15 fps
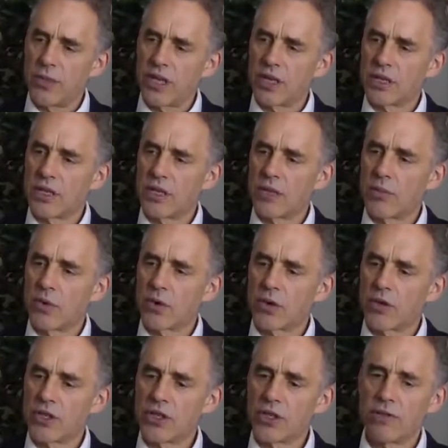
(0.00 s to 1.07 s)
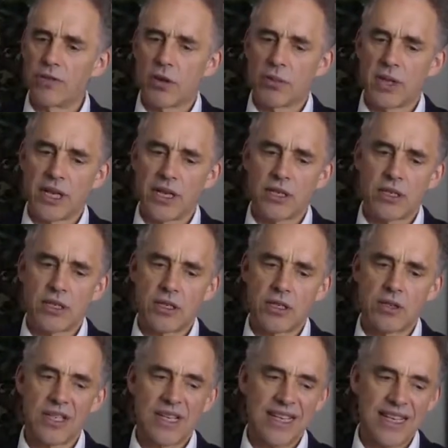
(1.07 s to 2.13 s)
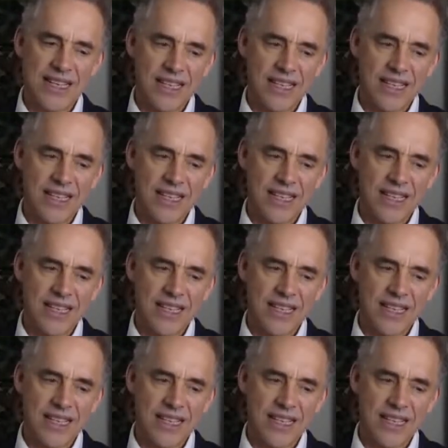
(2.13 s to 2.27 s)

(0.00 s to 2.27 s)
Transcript: because in the more Christian formulations, there's an